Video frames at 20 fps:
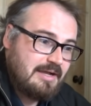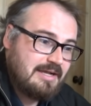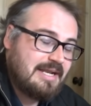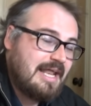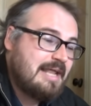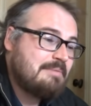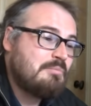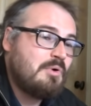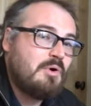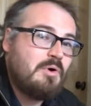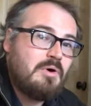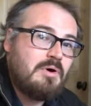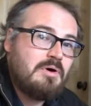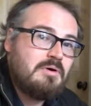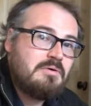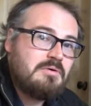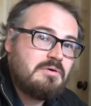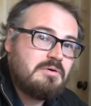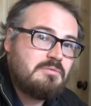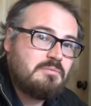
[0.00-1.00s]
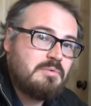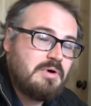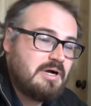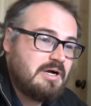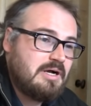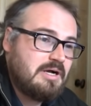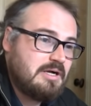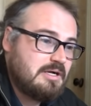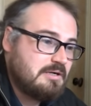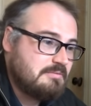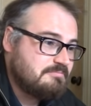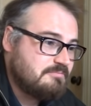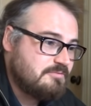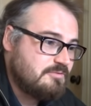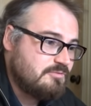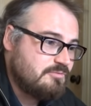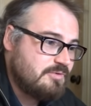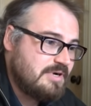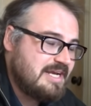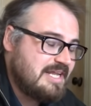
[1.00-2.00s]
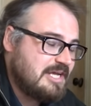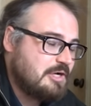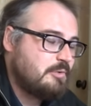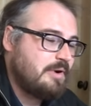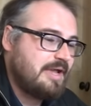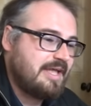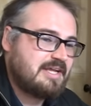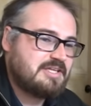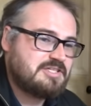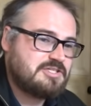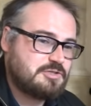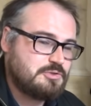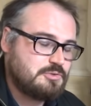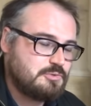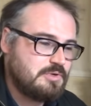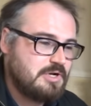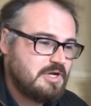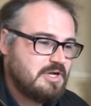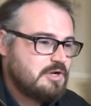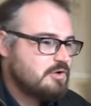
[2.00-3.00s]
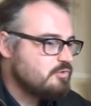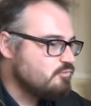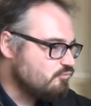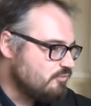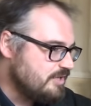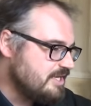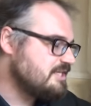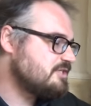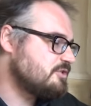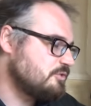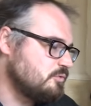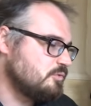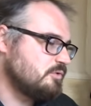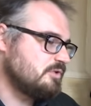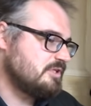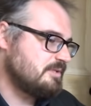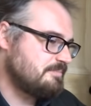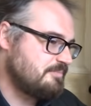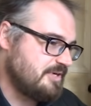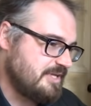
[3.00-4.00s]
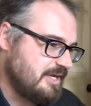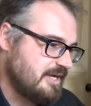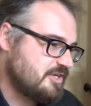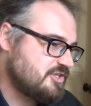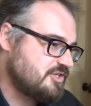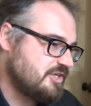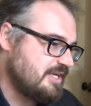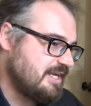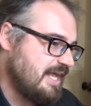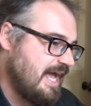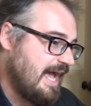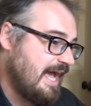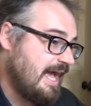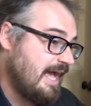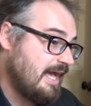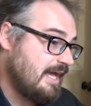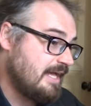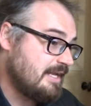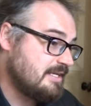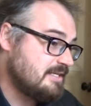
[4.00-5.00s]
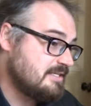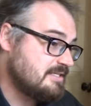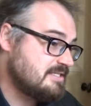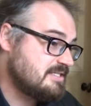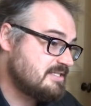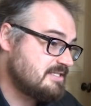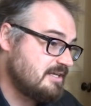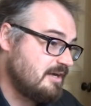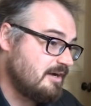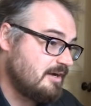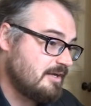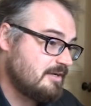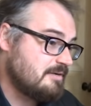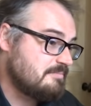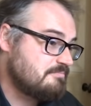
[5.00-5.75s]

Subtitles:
Gleann Mór were really quick to retool the production and start